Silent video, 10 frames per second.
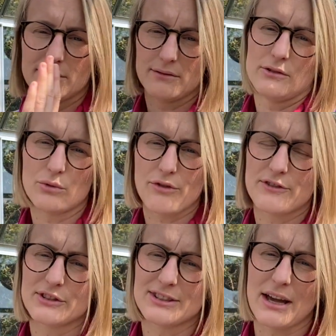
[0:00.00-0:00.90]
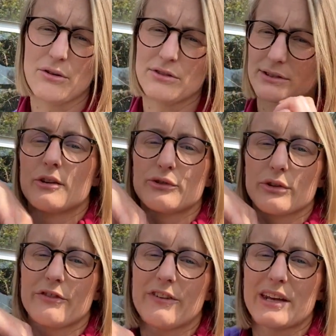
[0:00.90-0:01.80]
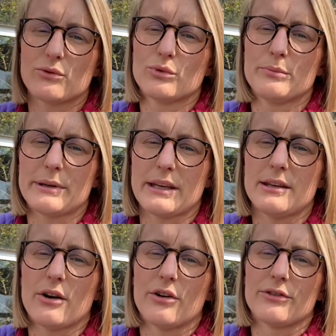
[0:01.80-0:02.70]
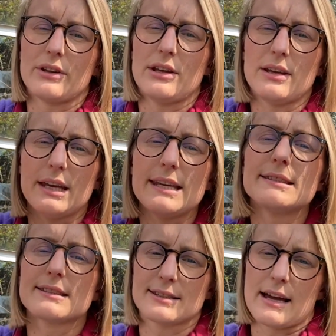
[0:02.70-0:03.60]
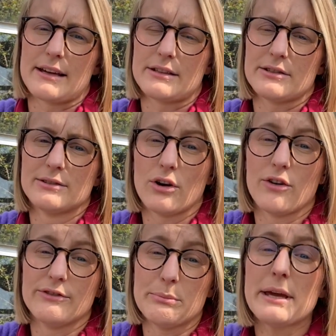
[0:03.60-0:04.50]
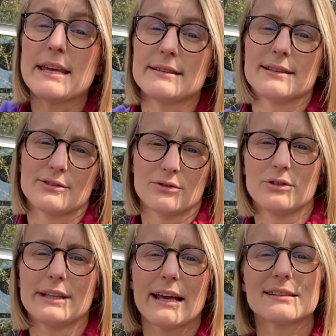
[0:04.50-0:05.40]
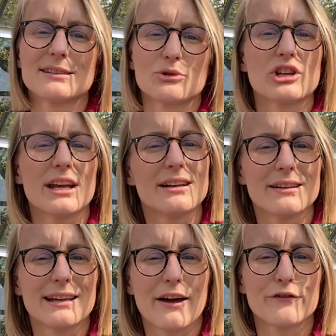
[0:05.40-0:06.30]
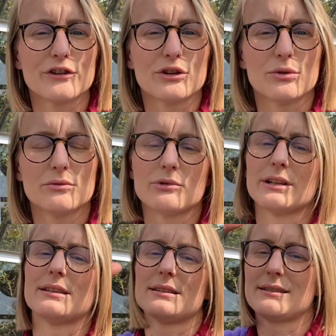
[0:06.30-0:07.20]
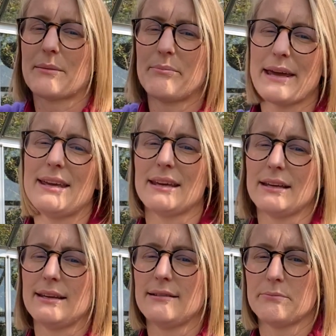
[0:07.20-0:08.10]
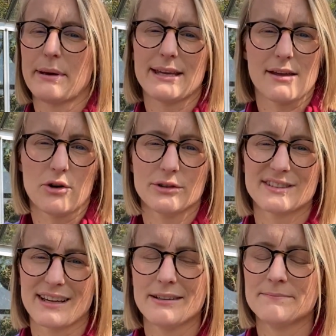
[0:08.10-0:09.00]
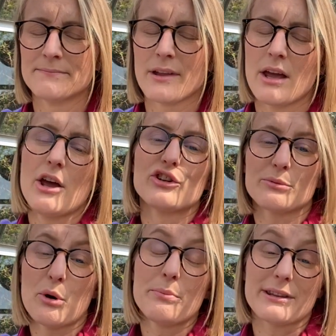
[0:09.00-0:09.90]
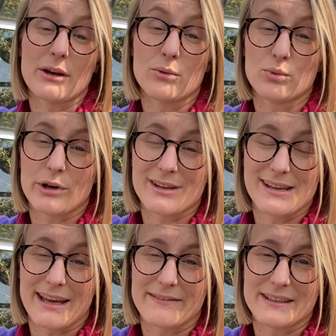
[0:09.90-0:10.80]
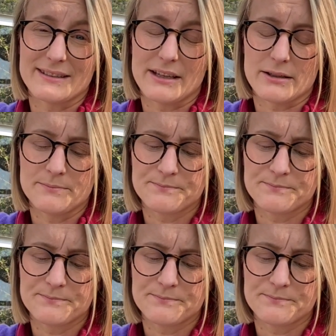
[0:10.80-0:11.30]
north to south, so the fennel will be on the east side of the peas, so we'll get some shade in the afternoon when the baking hot sun. So I'm hoping that will work again this year.